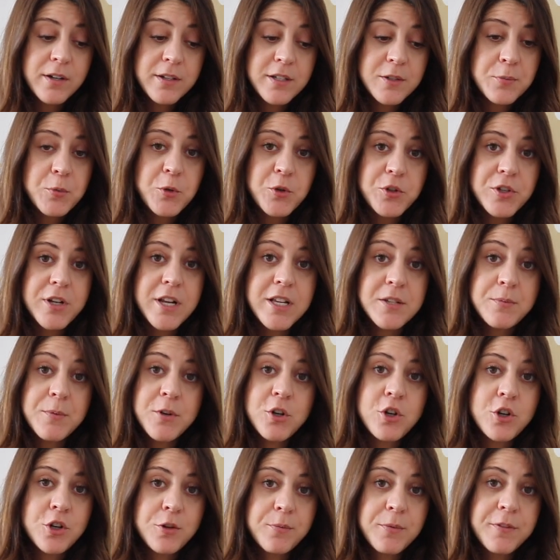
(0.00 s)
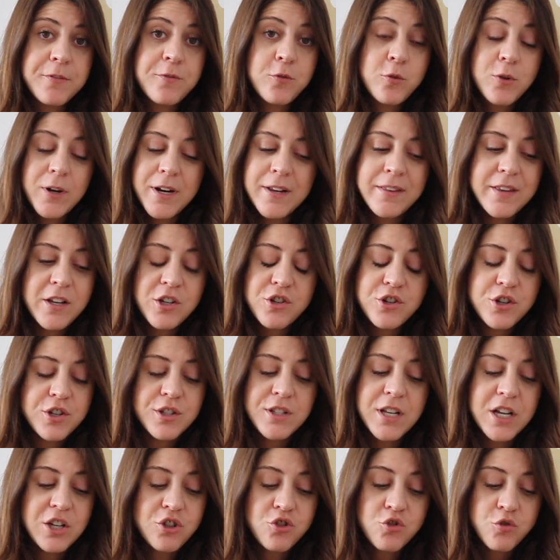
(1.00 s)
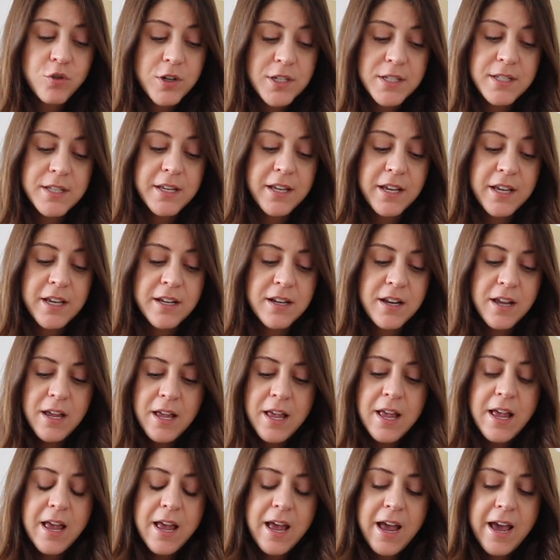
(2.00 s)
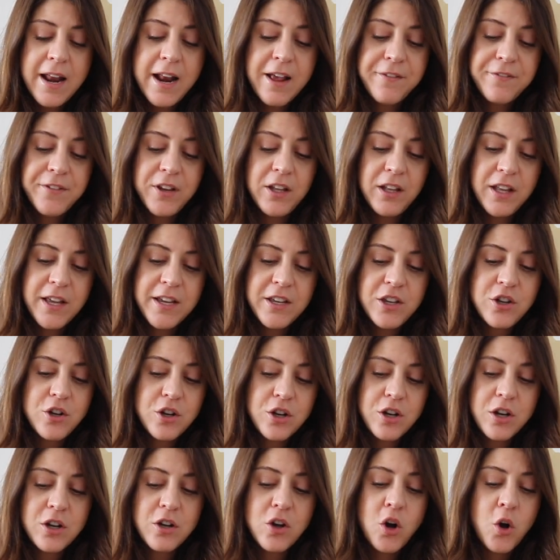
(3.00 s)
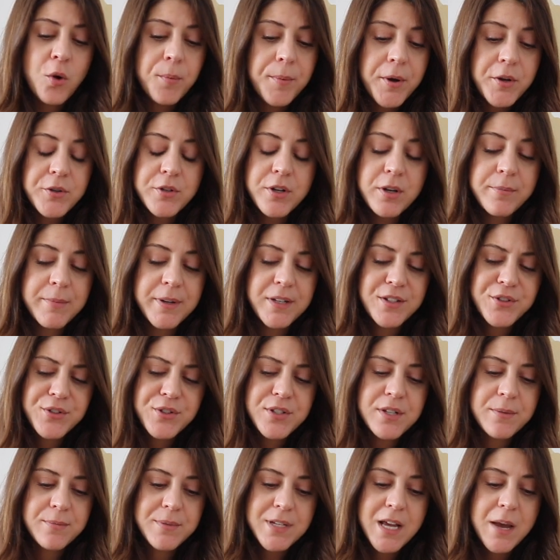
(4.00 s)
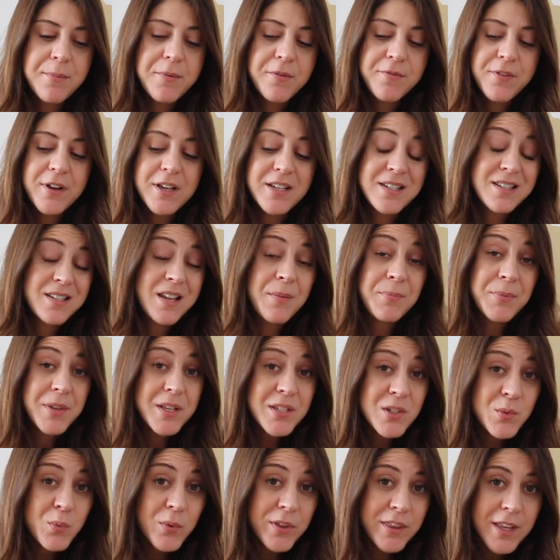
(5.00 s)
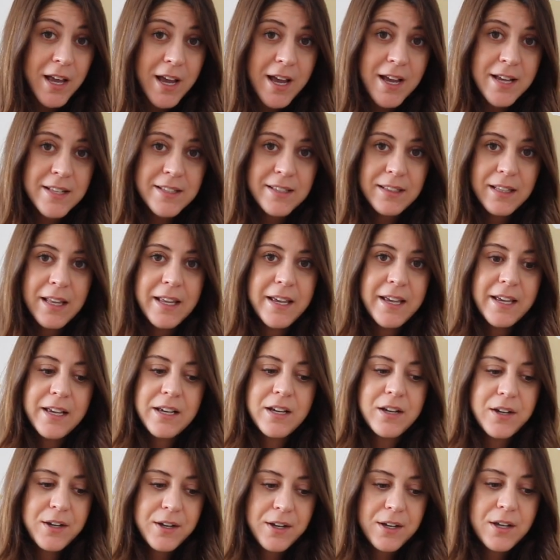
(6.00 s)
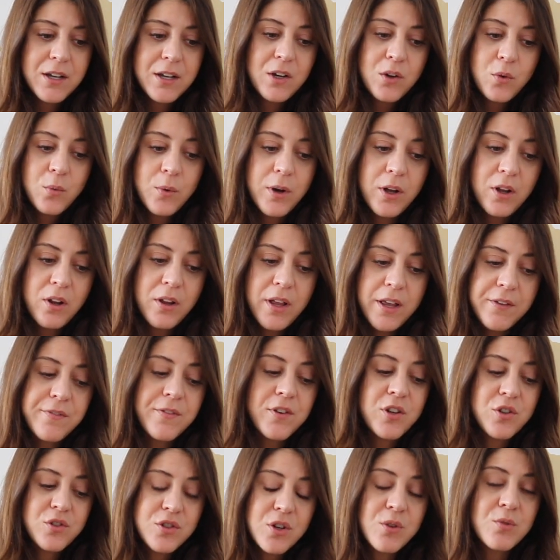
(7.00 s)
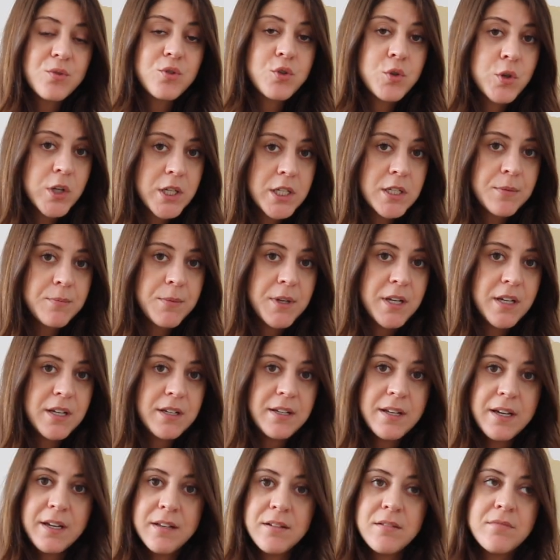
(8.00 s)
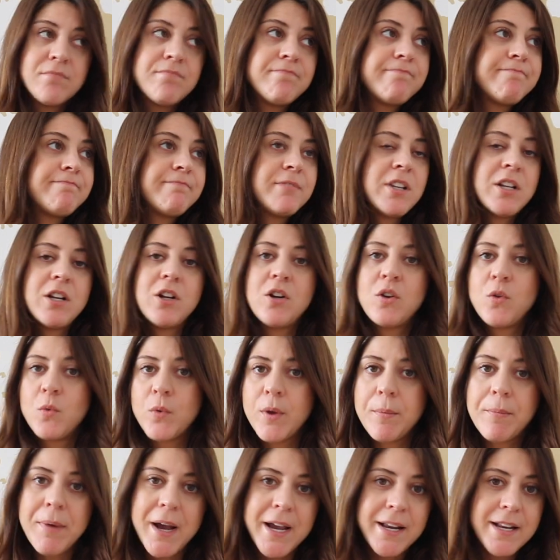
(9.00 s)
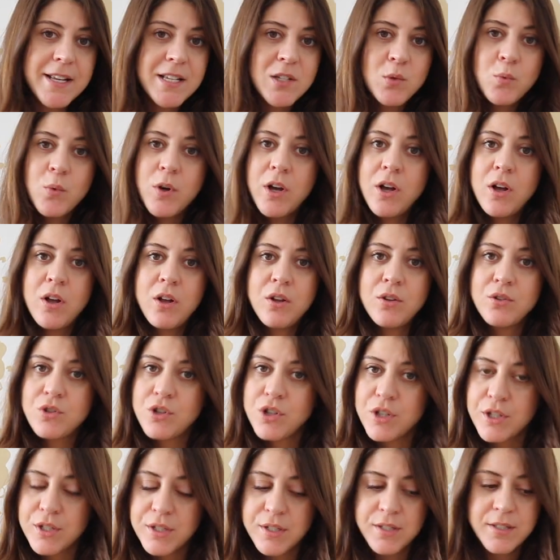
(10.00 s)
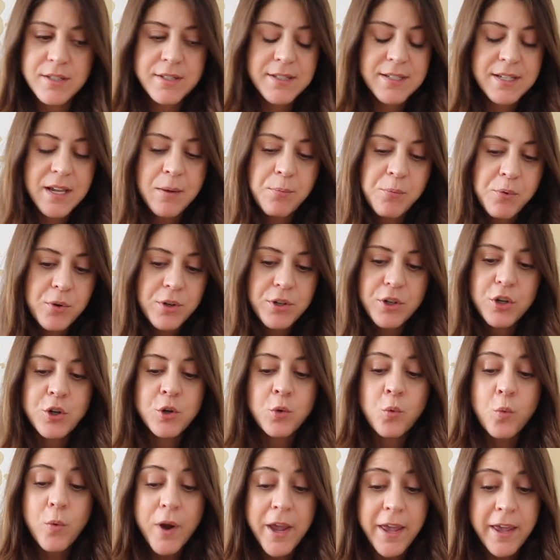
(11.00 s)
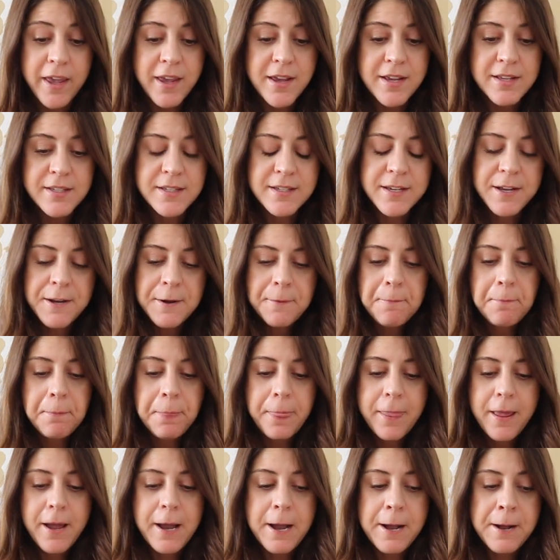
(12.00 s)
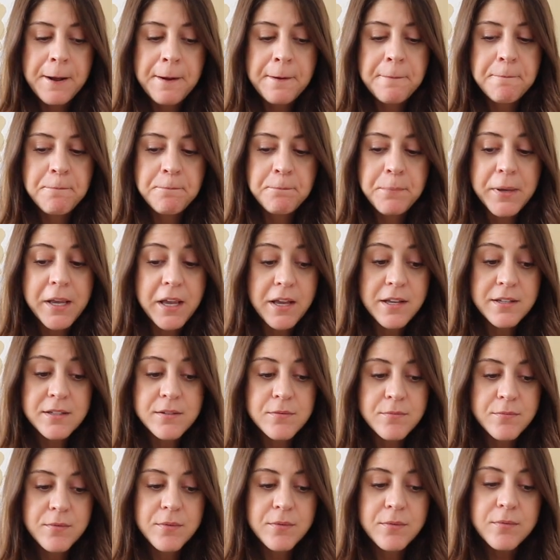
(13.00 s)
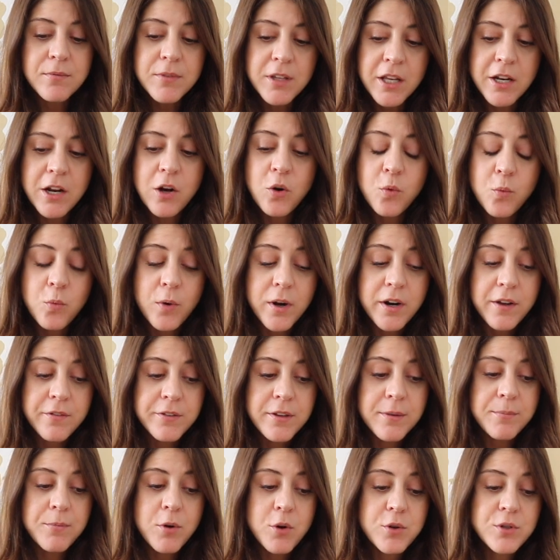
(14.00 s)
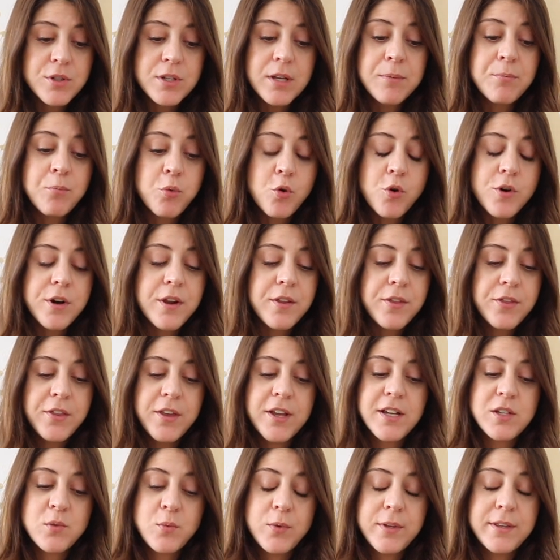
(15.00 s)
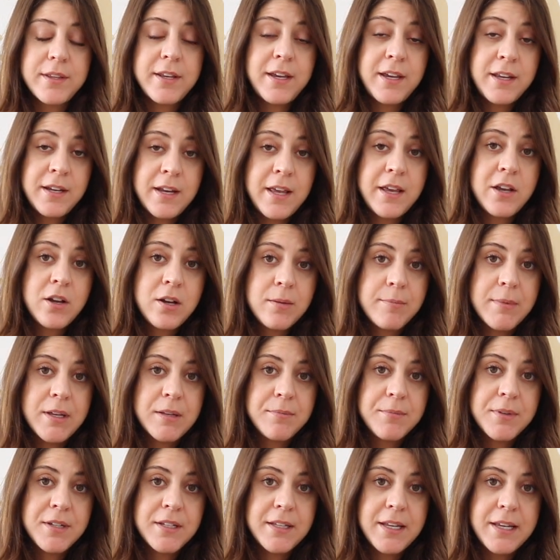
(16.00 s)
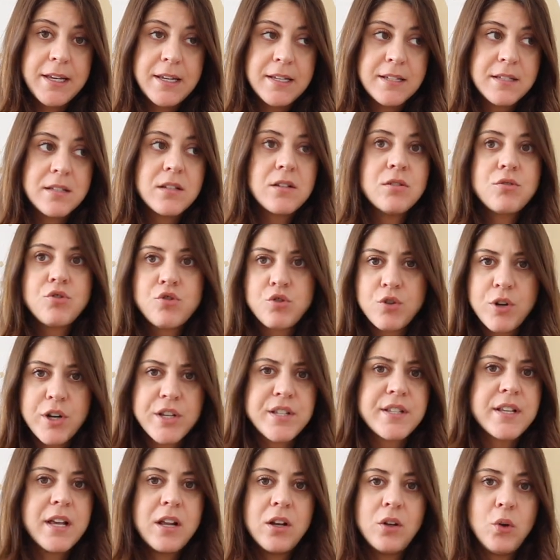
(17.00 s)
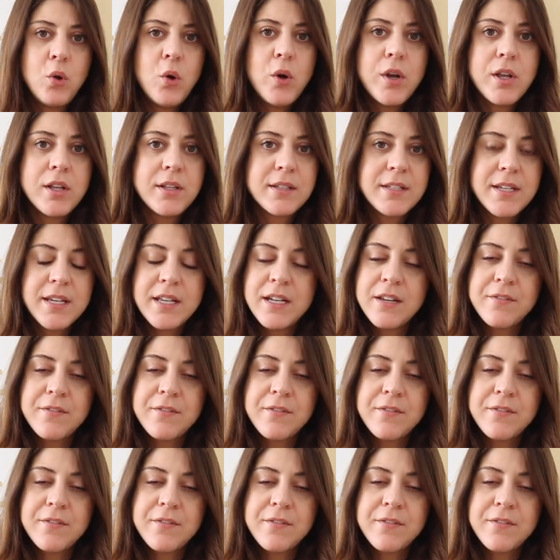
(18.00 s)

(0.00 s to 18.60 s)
This person has been hurt before and they're just not trusting it. And I feel like you're almost coming to some type of acceptance with that. Like, well, if you don't trust me, then, you know, we might as well just separate our ways. Because, you know, one of the most important things within a commitment is trust and loyalty.